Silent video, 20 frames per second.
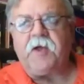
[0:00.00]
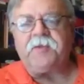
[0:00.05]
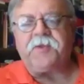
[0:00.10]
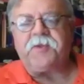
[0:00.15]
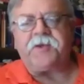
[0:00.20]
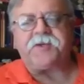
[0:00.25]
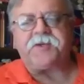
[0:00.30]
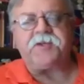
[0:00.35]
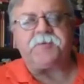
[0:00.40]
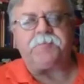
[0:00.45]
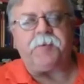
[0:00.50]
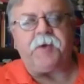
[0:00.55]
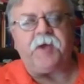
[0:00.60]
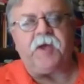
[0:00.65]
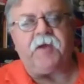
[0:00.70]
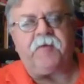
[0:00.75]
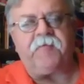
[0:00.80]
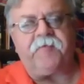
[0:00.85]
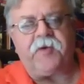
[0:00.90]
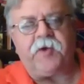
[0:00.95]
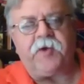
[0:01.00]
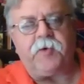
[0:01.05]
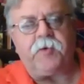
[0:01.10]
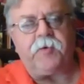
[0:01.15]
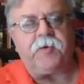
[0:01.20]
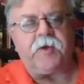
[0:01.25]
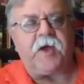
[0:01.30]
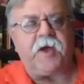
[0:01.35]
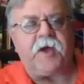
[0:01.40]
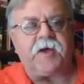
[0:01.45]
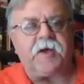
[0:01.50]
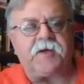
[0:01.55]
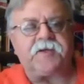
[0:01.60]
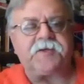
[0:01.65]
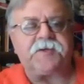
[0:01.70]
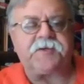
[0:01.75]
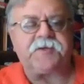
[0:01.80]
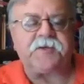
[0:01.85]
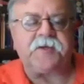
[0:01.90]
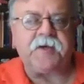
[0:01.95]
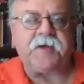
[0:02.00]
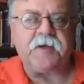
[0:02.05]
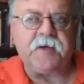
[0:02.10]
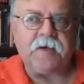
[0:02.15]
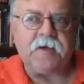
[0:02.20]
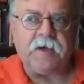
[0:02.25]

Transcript: this is being viewed as